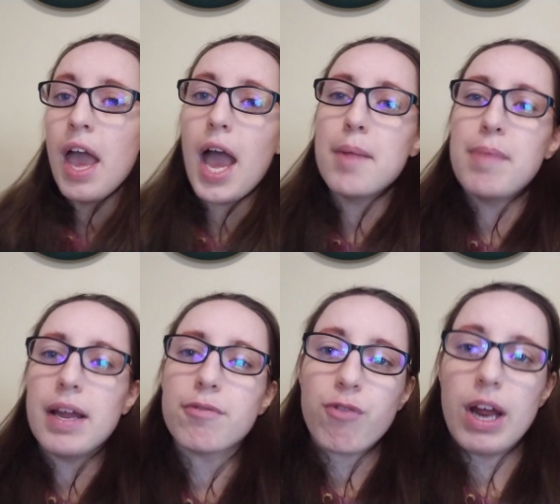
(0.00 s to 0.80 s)
And
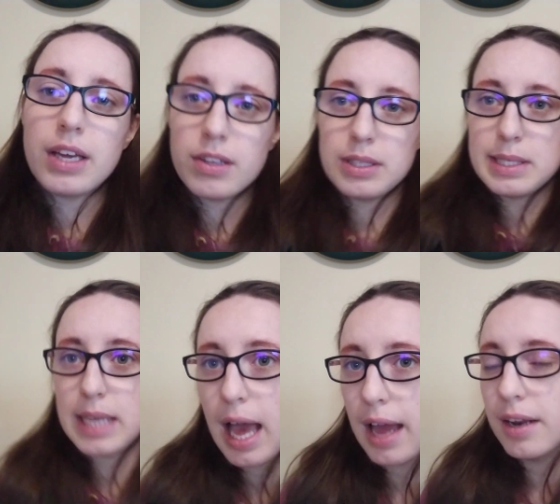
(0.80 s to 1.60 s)
Ben Franklin
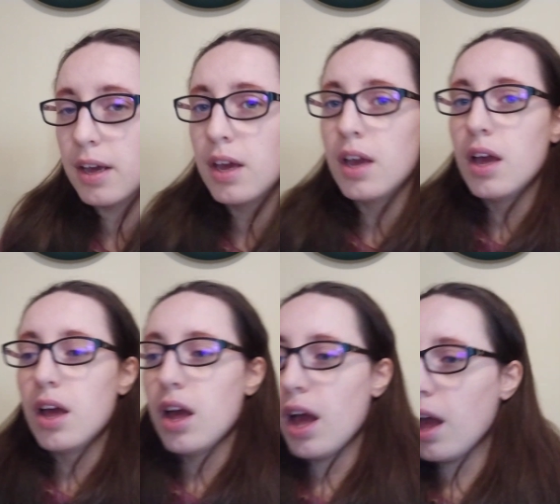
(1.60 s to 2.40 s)
said
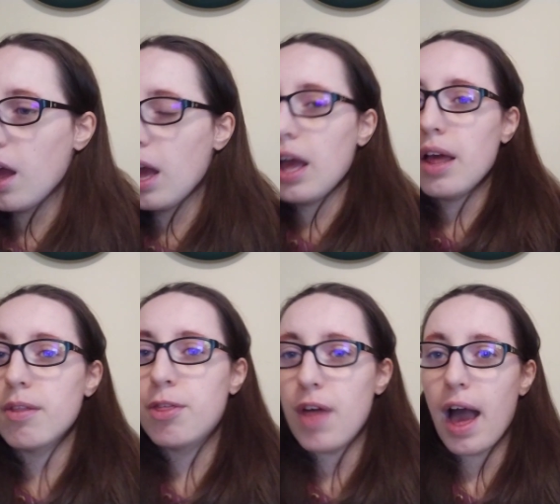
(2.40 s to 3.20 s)

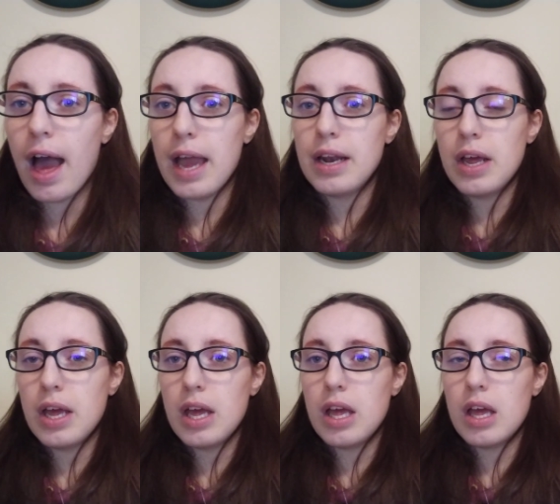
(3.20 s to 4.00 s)
that
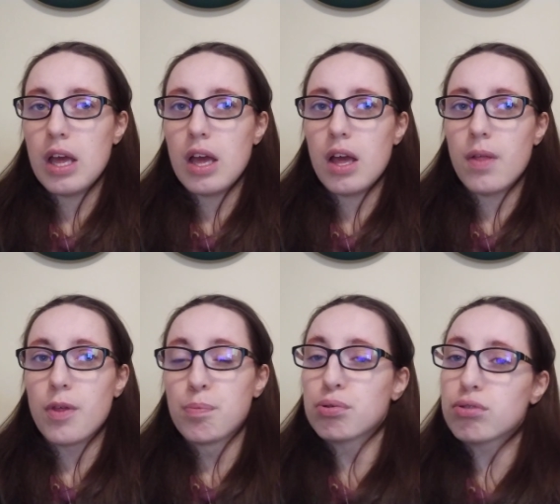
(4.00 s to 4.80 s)

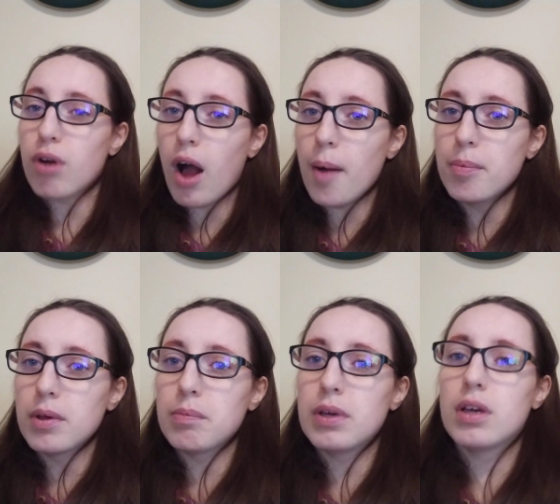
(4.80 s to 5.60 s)
the
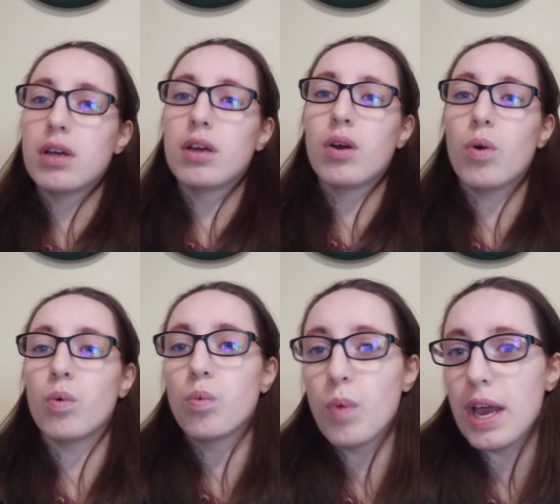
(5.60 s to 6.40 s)
problem
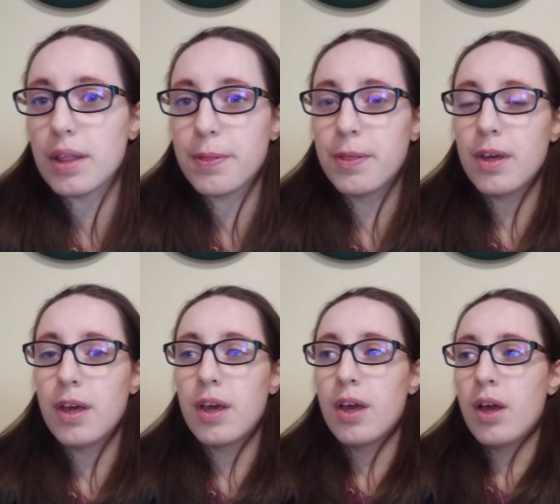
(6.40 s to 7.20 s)
with
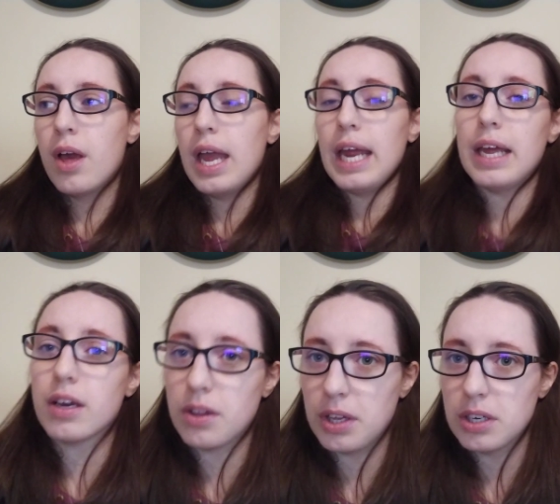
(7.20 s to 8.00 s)

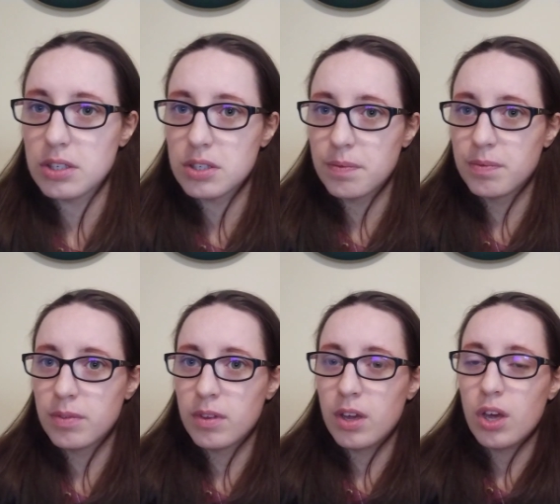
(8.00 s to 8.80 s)
England
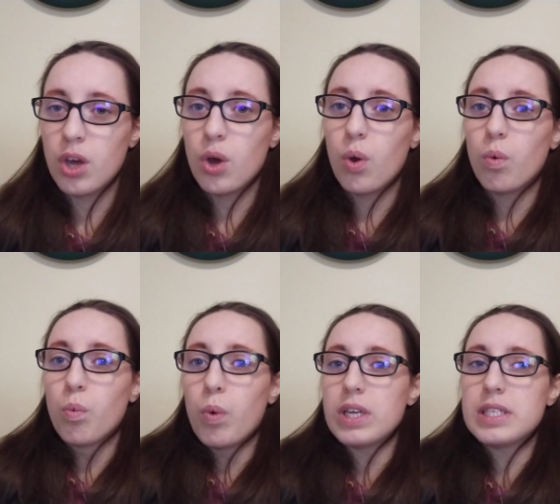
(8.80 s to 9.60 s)

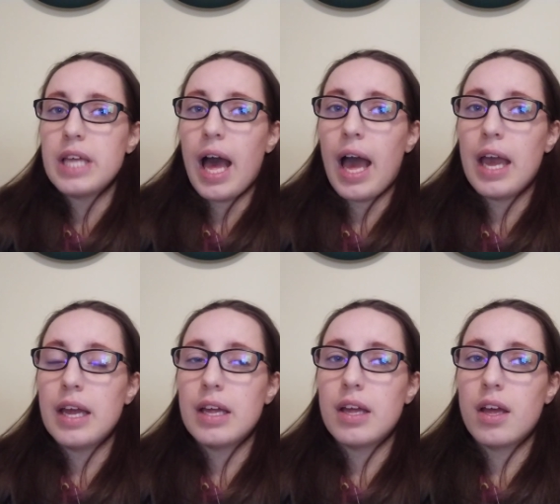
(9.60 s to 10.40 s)
was
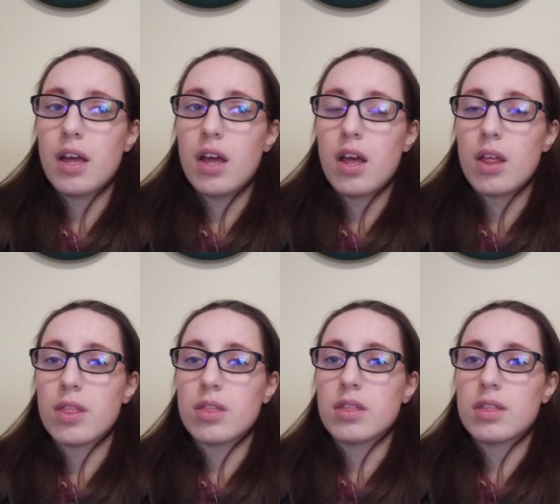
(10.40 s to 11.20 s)
that
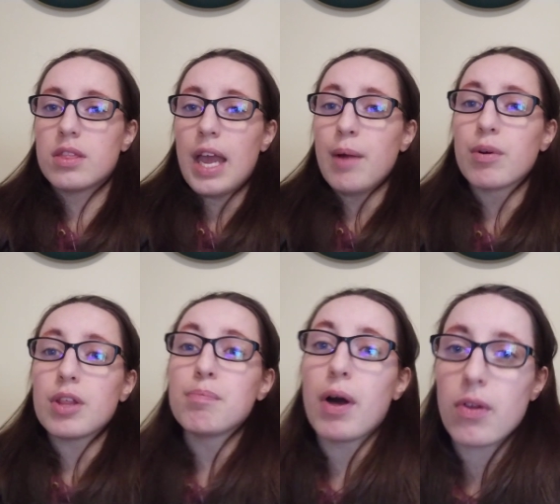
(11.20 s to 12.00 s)
they were
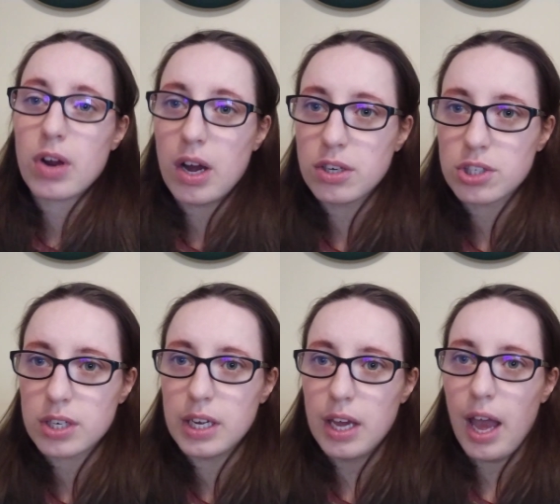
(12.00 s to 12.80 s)
the mother
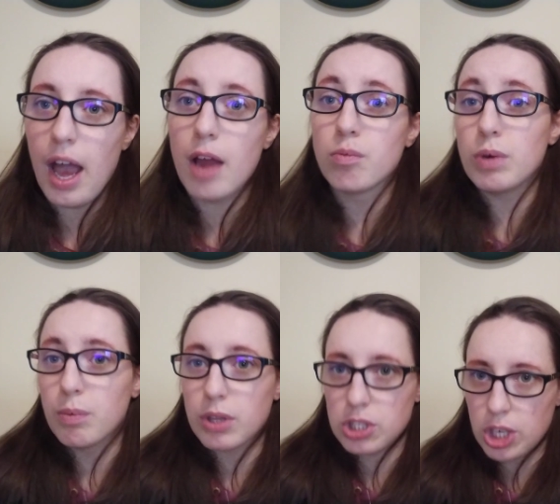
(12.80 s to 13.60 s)
country and we
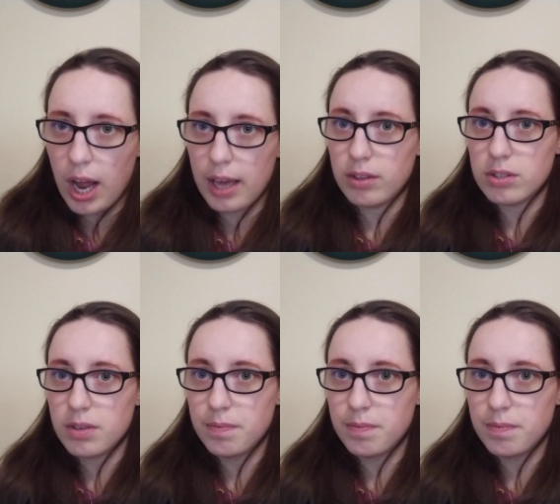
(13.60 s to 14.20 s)
were the child.